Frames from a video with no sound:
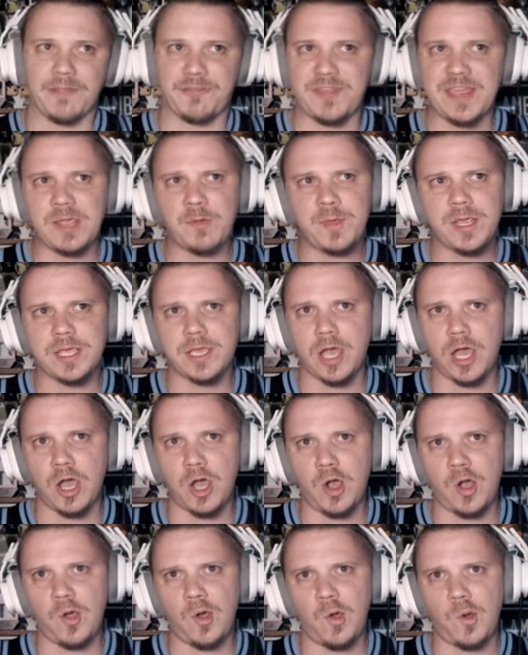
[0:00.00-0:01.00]
I think we
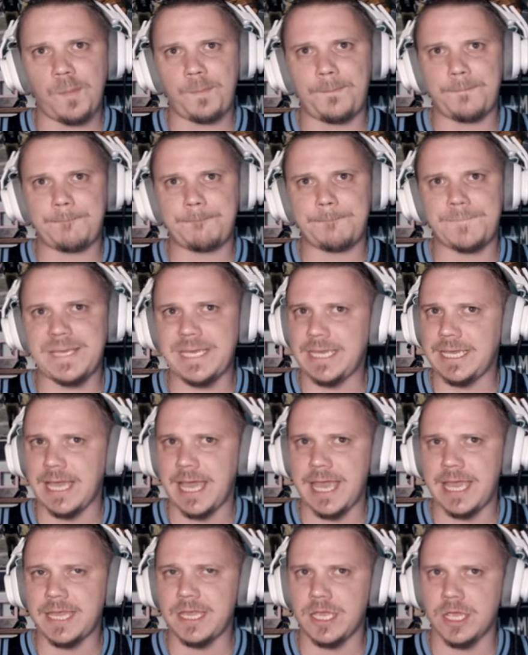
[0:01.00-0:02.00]
go PA
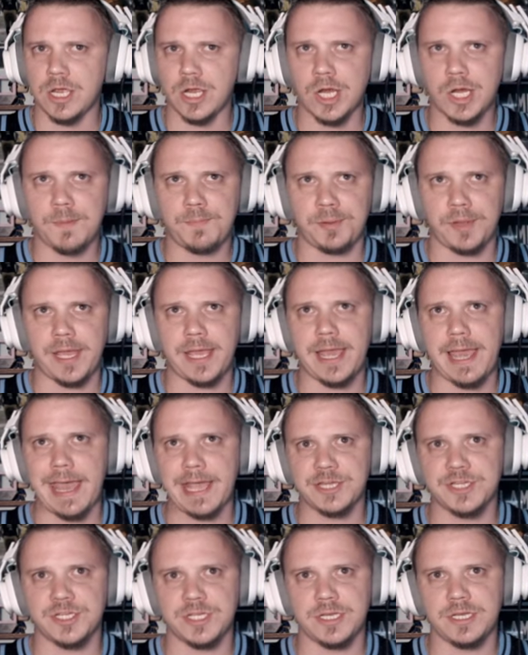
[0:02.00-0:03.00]
here, play
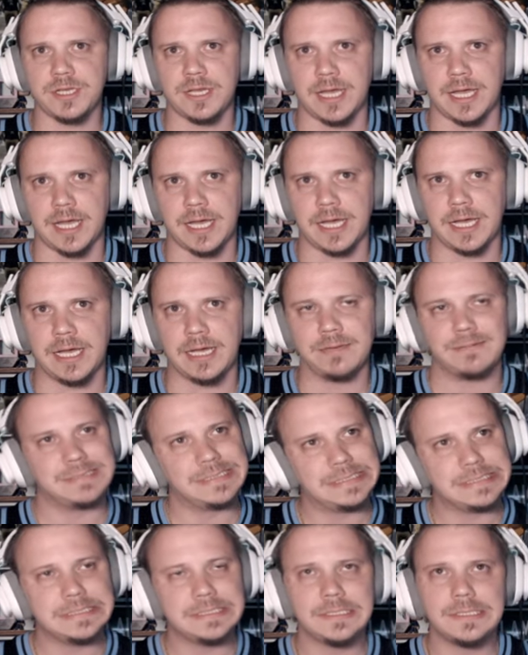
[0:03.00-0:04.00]
action.
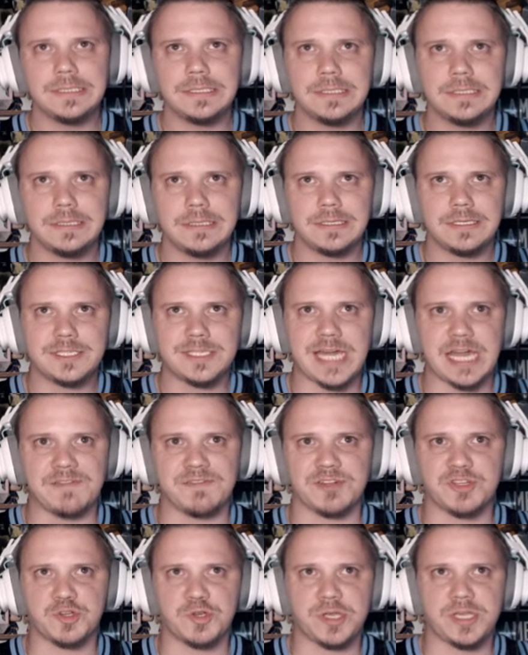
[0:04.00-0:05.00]
It's kind of
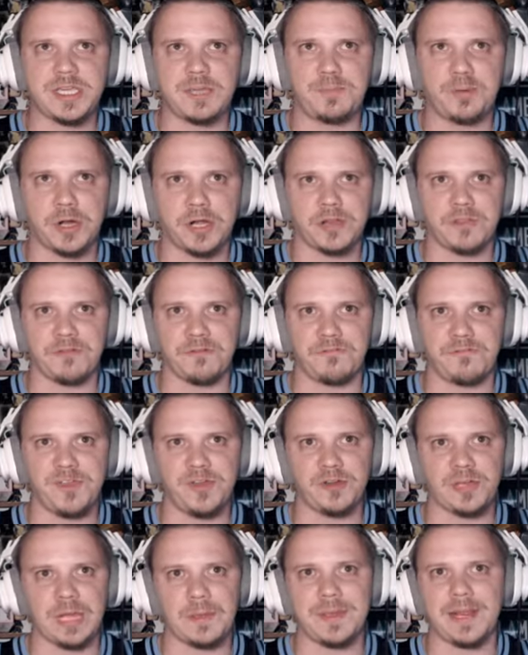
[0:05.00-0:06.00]
a tricky part of the
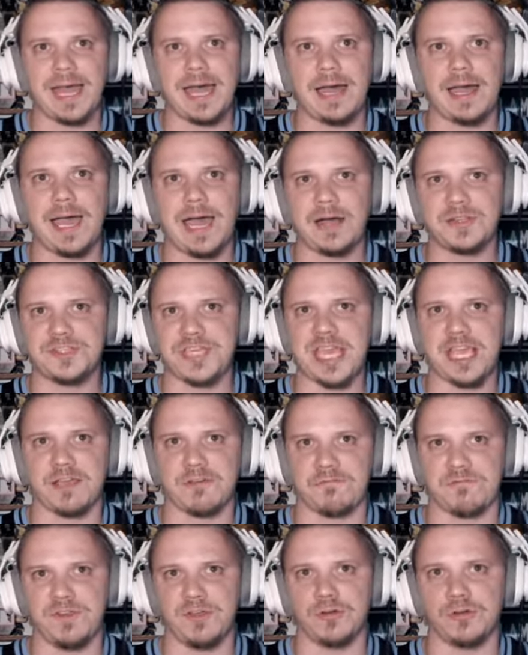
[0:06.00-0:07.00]
field. I mean, I'll take
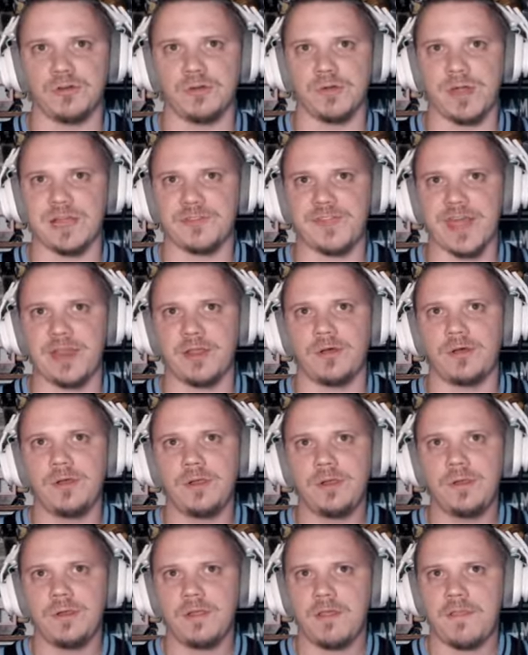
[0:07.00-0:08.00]
a field goal, right? That'll
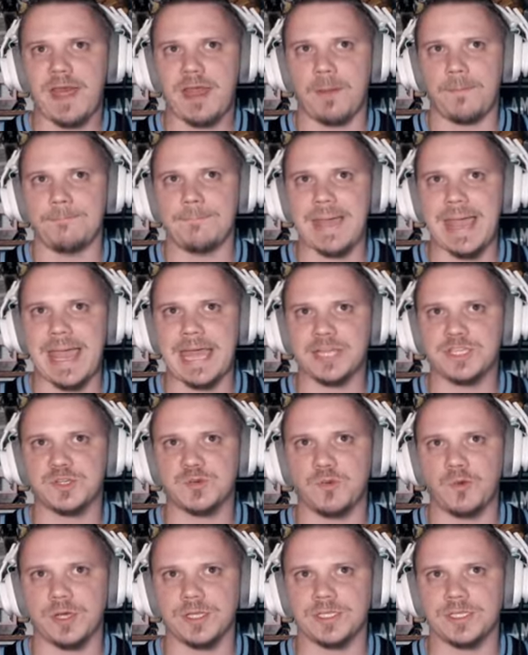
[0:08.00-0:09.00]
match
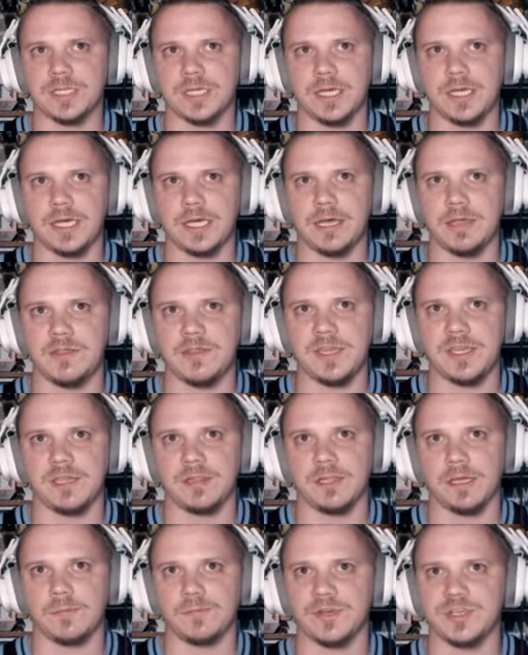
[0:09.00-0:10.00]
what the
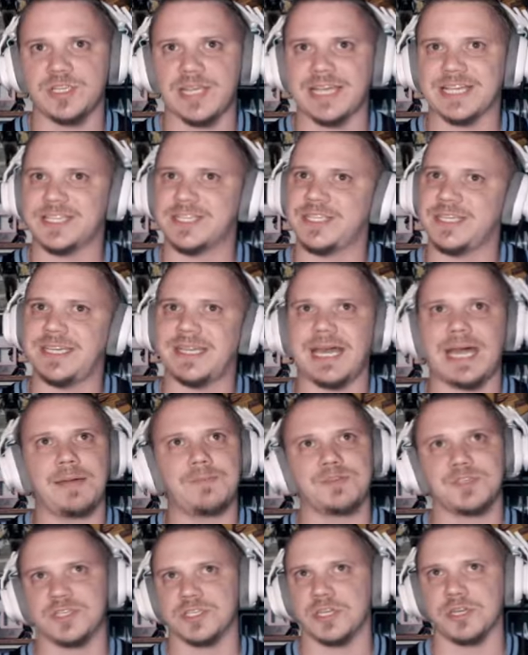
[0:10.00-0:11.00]
Lumberjacks did.
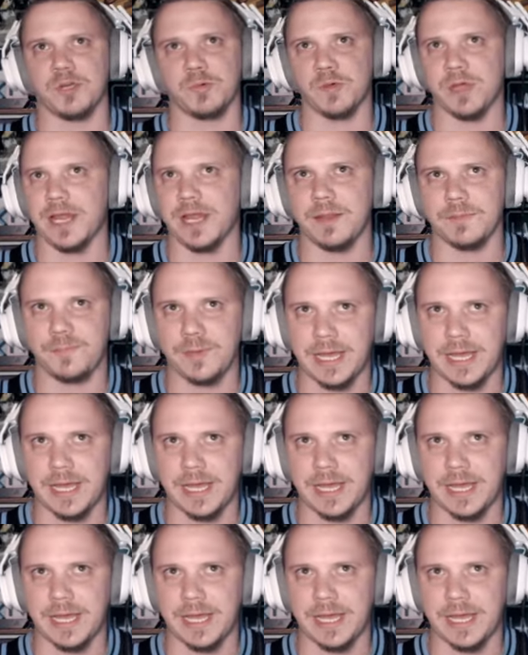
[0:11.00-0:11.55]
I'm just going to run out of